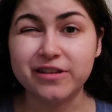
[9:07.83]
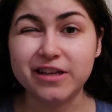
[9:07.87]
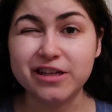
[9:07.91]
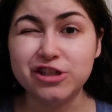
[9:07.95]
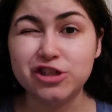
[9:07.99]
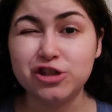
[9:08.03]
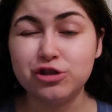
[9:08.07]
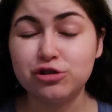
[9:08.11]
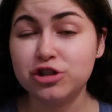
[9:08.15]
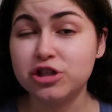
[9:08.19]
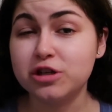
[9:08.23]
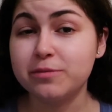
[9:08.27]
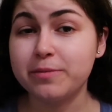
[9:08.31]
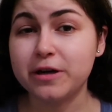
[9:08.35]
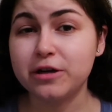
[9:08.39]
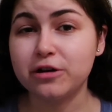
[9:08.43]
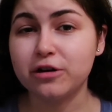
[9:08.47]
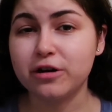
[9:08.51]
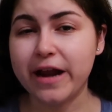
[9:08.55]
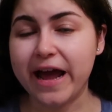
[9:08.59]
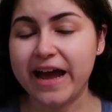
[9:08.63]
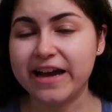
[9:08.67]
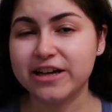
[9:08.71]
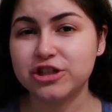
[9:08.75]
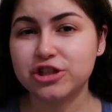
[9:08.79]
They do ship
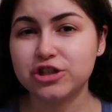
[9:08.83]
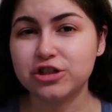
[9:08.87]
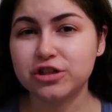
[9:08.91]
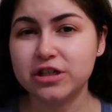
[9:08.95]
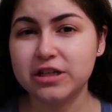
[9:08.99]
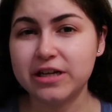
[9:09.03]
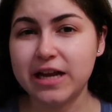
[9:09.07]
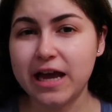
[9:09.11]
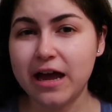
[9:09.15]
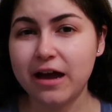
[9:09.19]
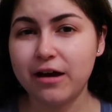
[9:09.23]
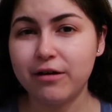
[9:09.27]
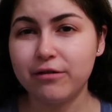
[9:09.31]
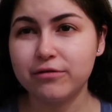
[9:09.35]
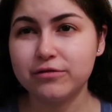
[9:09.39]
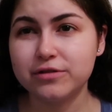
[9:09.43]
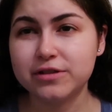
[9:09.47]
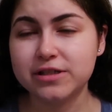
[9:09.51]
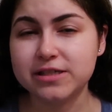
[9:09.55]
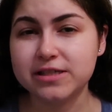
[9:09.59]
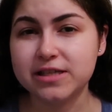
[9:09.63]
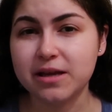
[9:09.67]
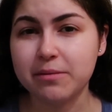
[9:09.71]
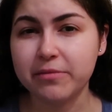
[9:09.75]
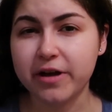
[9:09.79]
internationally now
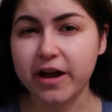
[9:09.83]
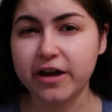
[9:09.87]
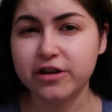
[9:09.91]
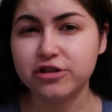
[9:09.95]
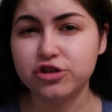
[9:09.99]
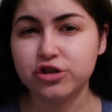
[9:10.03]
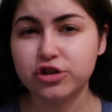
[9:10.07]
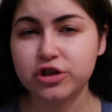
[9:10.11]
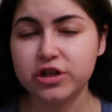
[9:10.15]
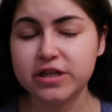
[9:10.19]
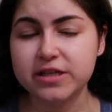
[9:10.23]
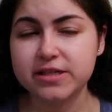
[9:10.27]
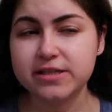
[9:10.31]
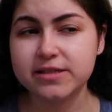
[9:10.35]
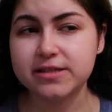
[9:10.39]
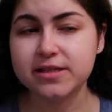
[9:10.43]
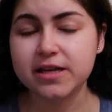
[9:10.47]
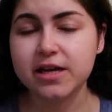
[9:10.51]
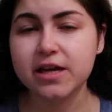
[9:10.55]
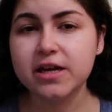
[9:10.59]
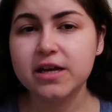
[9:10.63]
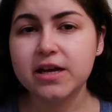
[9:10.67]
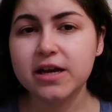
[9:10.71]
to some countries.